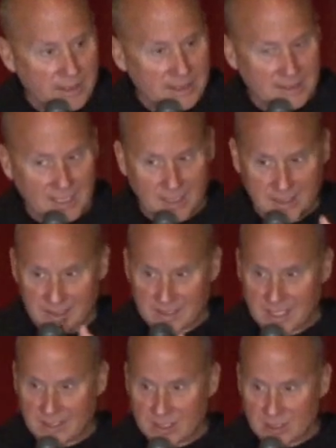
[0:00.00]
It's like it's
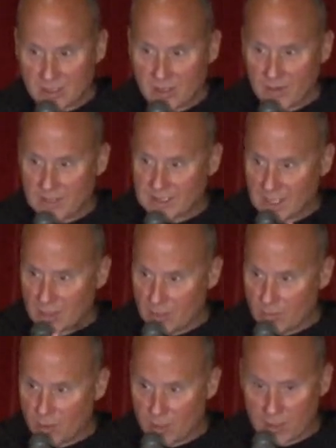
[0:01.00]
not just looking around saying good
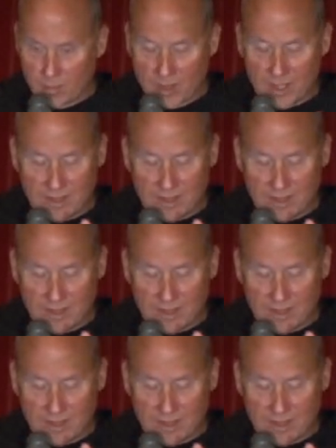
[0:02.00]
morning, good morning.